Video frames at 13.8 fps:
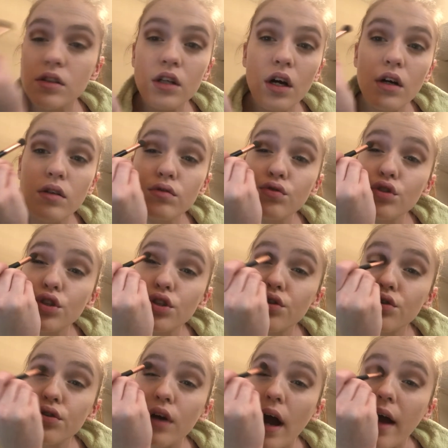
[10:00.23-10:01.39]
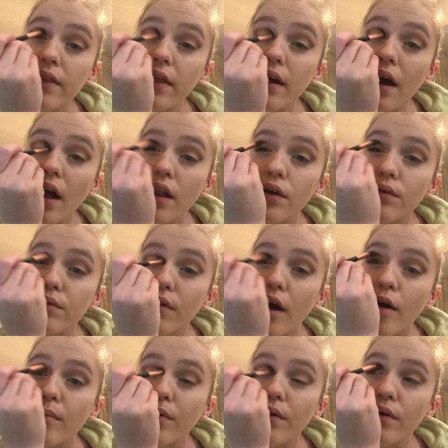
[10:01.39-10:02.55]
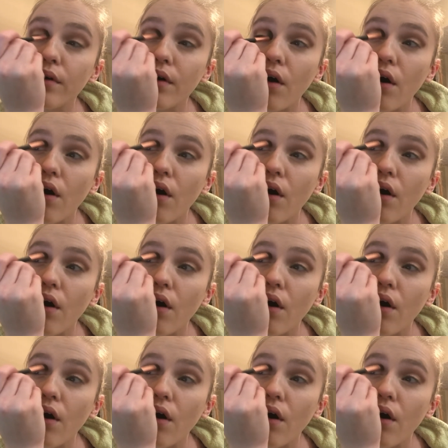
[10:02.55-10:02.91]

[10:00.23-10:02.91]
So just drag the color Rebel